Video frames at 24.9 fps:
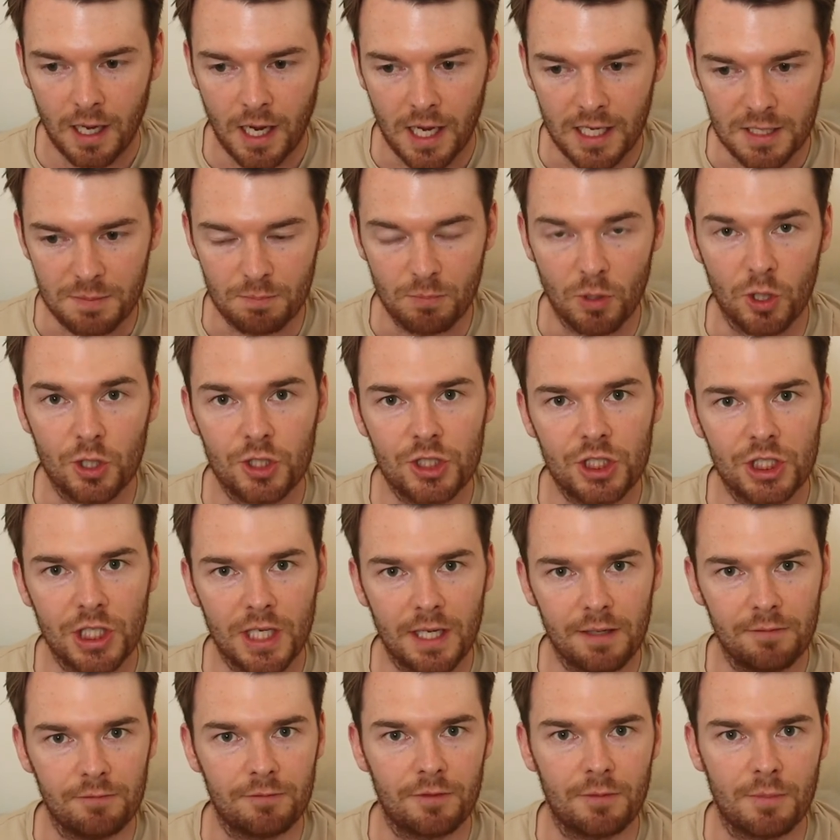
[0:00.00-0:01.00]
as much
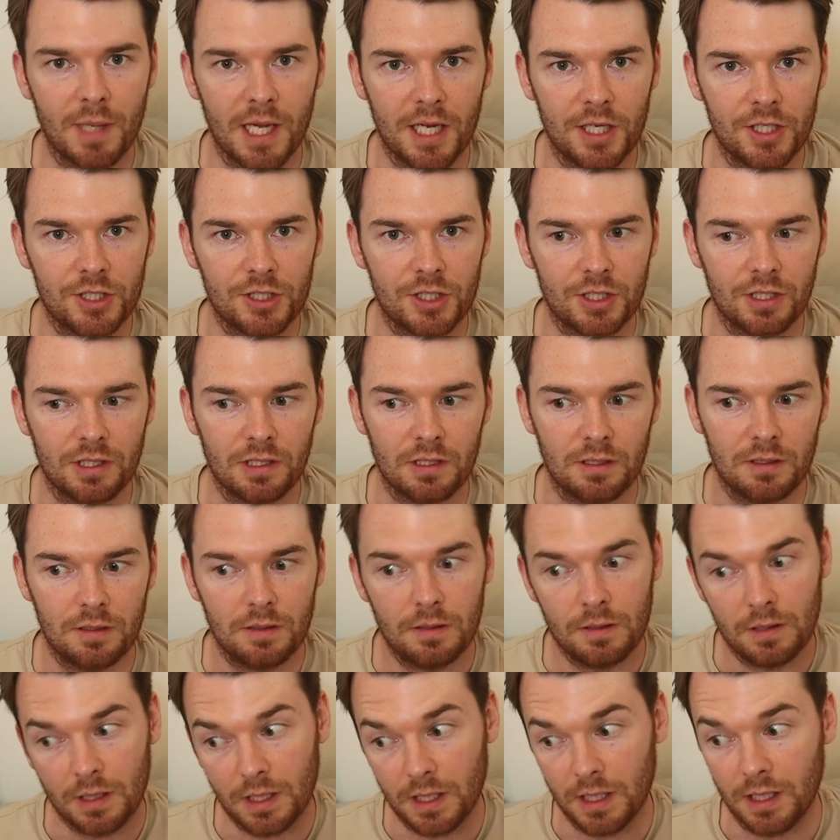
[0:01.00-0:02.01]
information
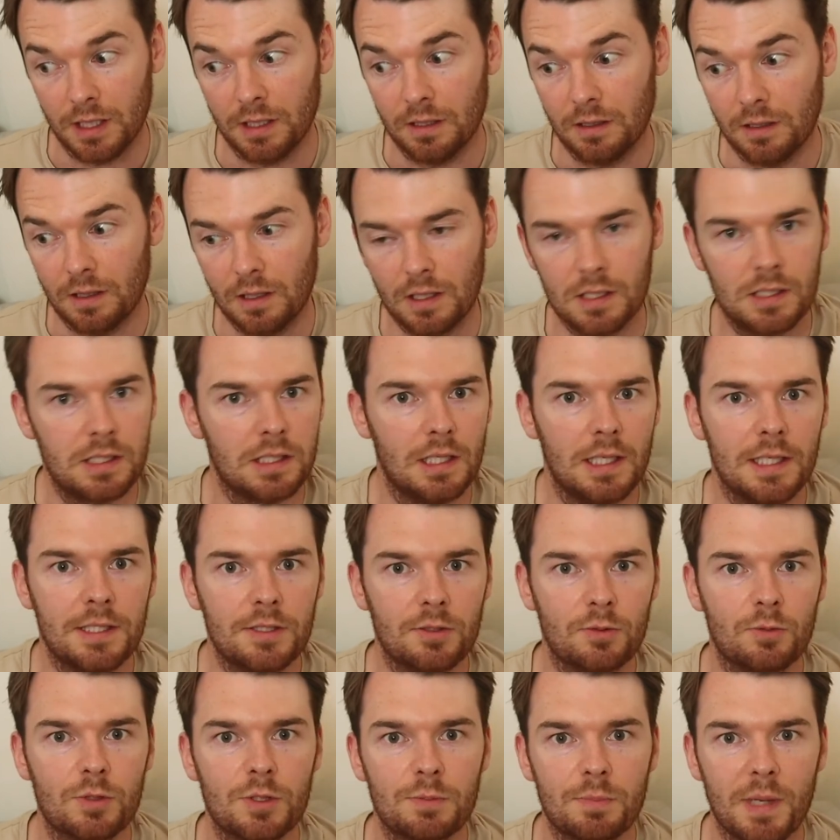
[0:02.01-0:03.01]
in as
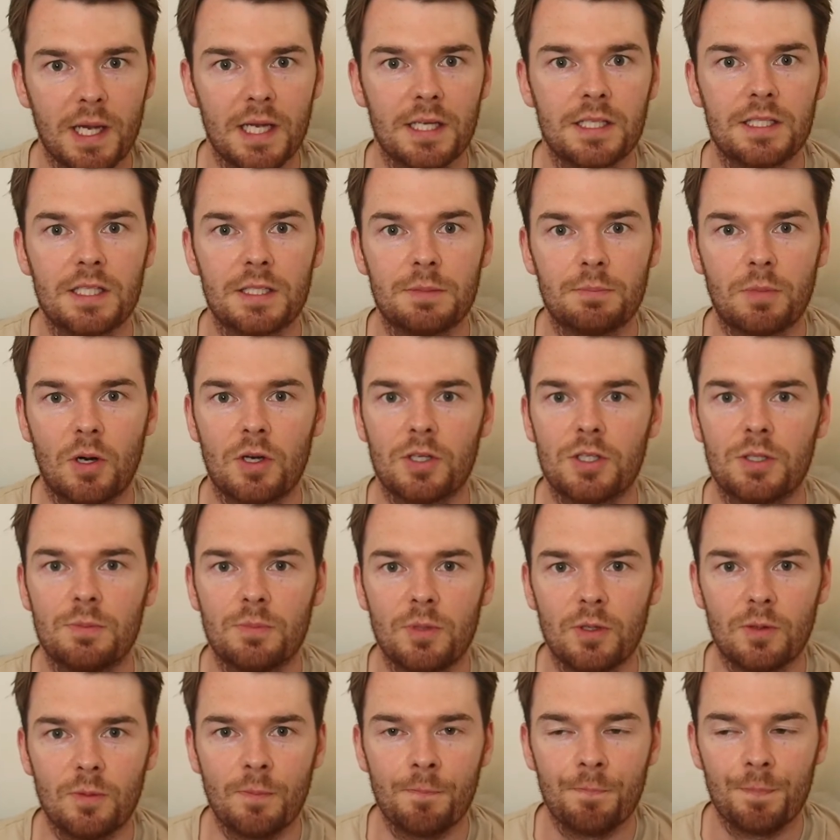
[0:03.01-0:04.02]
little space as
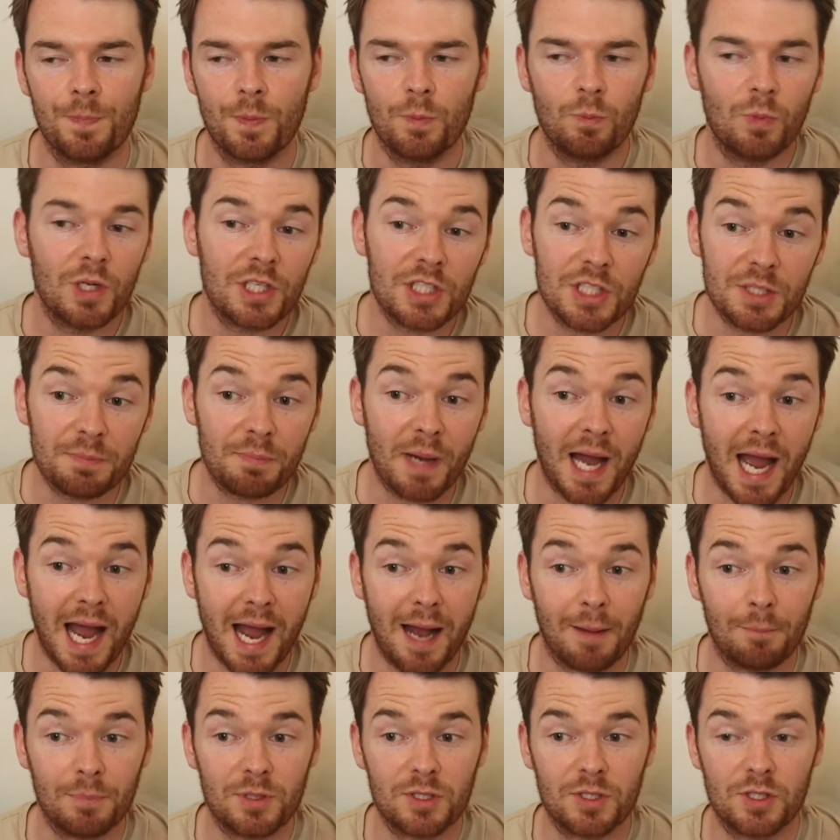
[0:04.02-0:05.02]
possible, which is
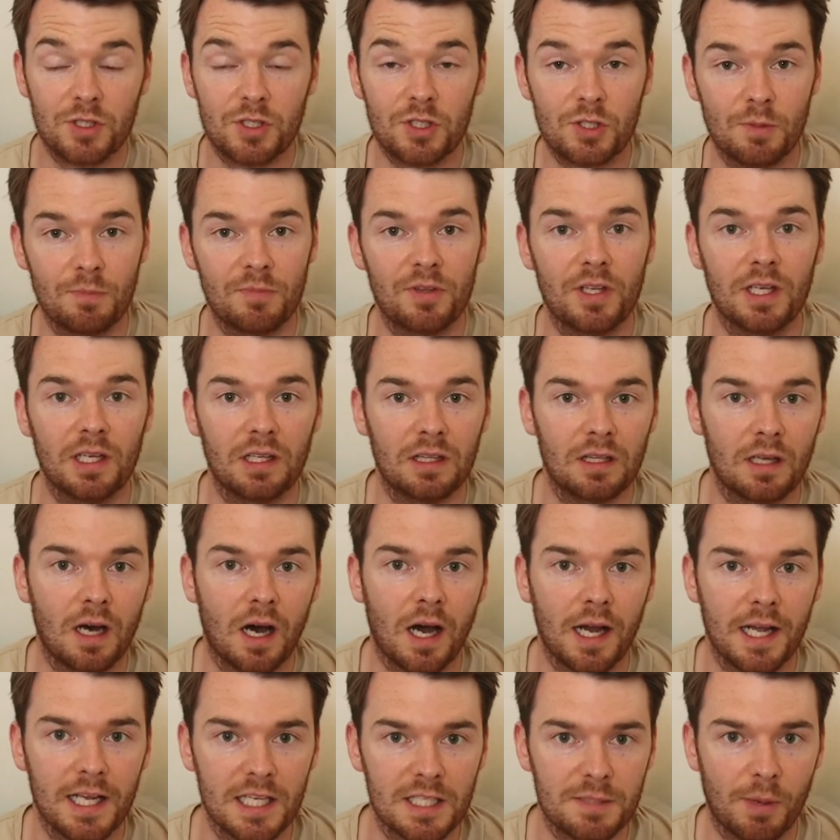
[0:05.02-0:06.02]
perhaps something that
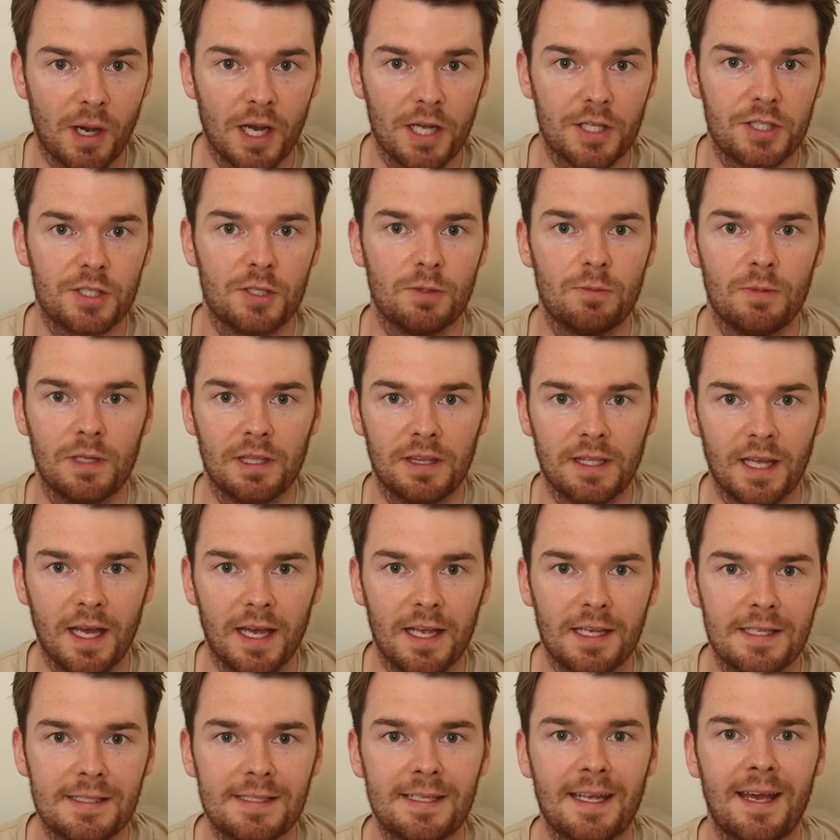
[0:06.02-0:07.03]
I aspire to with
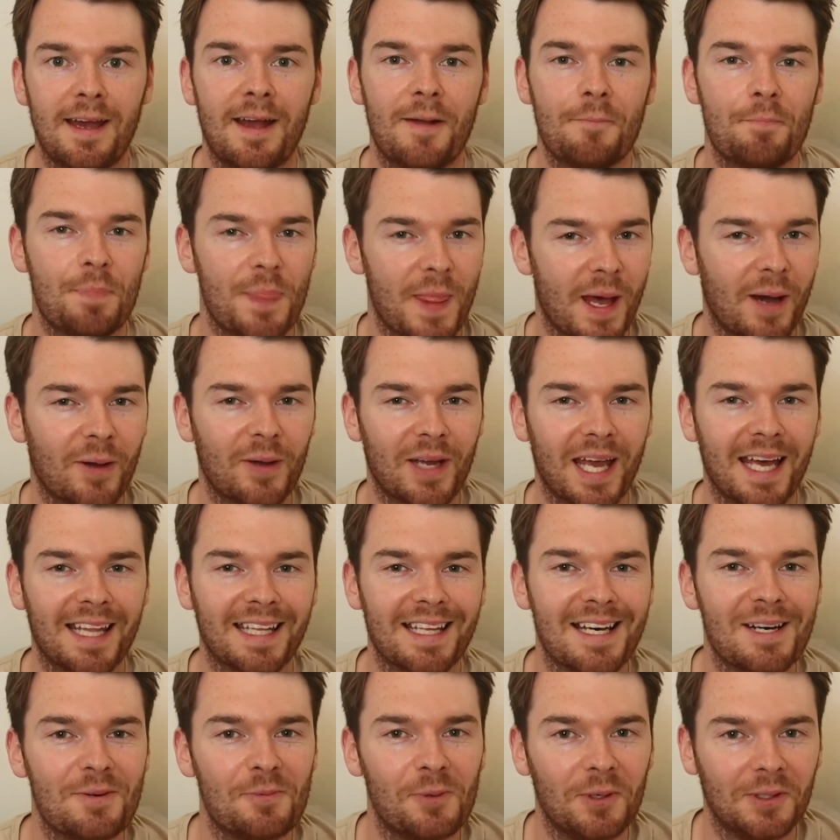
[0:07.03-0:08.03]
this. I'll
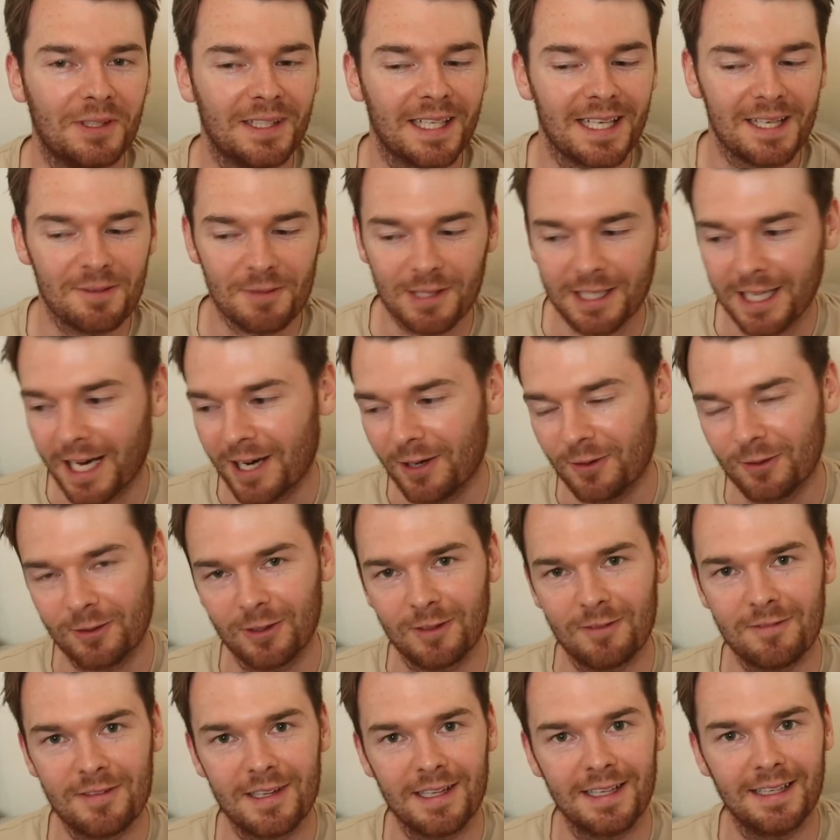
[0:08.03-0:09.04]
get there one day without
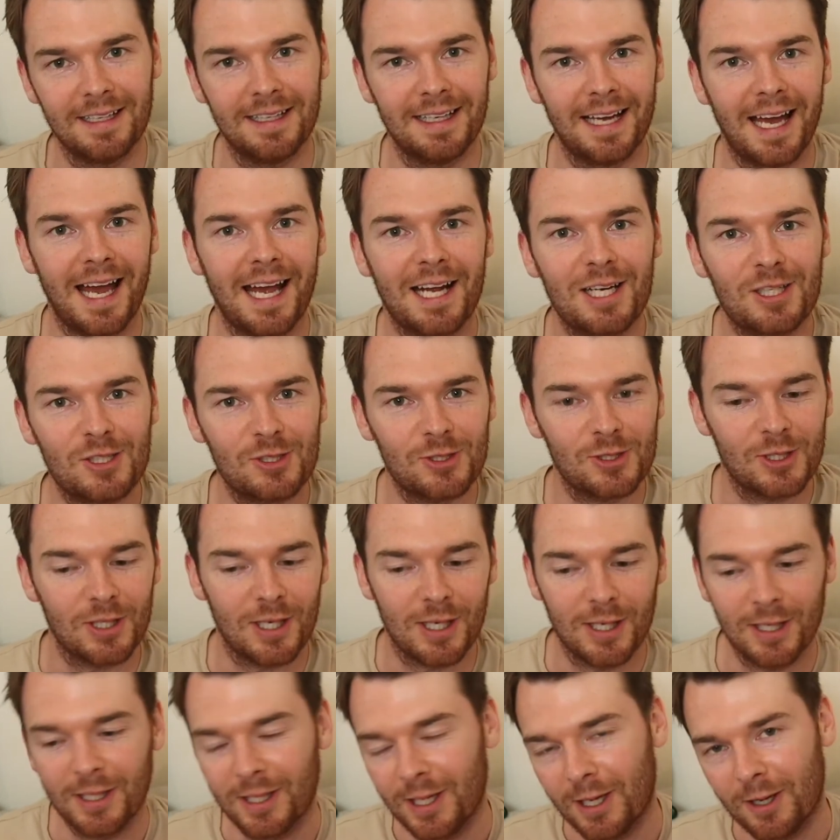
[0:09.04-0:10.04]
all of the
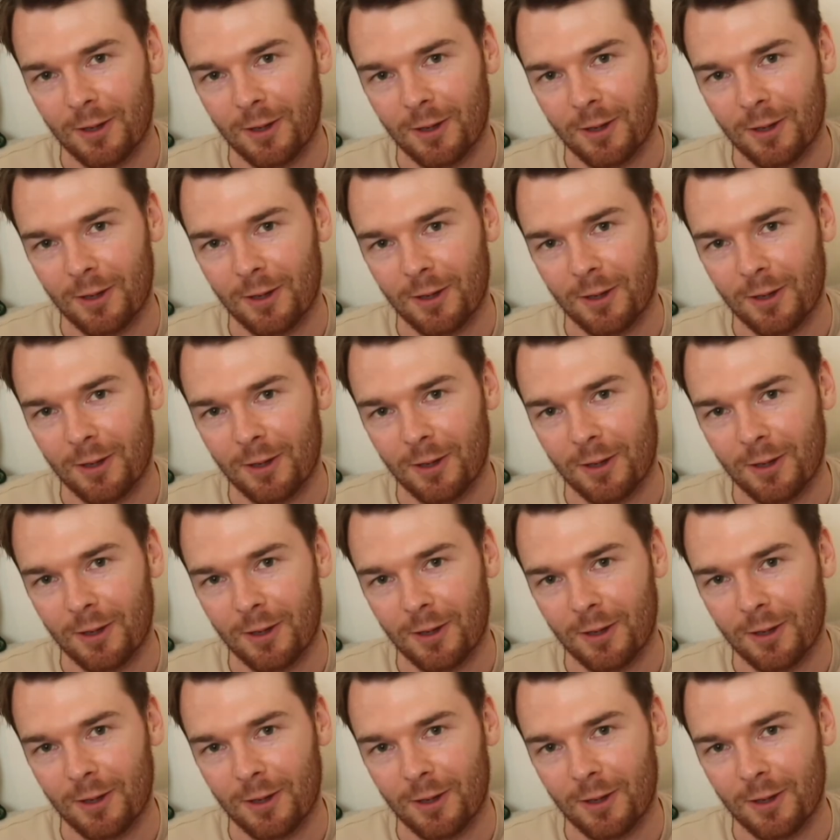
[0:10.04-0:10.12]
extra